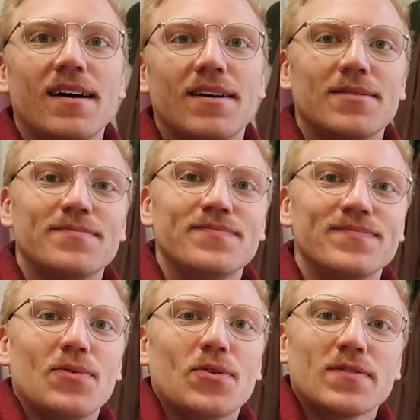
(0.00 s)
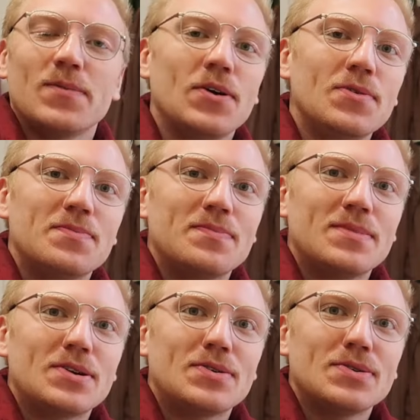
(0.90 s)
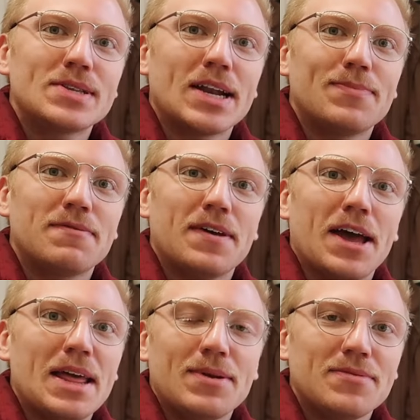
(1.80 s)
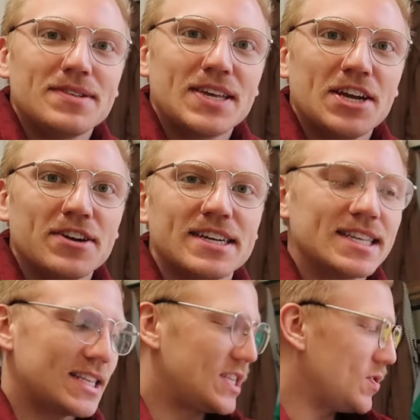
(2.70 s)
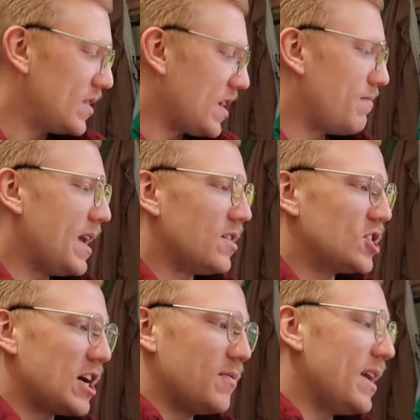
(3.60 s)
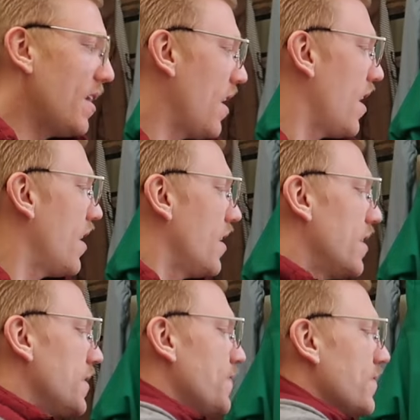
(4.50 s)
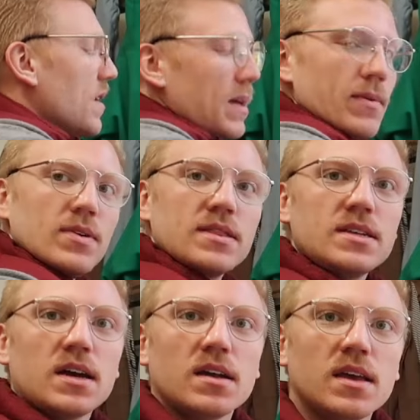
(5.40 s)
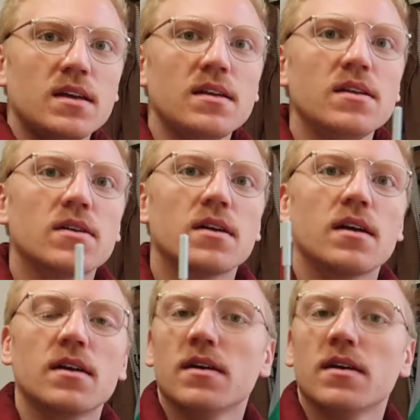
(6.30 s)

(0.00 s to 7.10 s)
um work from home little setup. If anybody was curious, let's do a thumbnail, shall we? Maybe with the Dunkin' or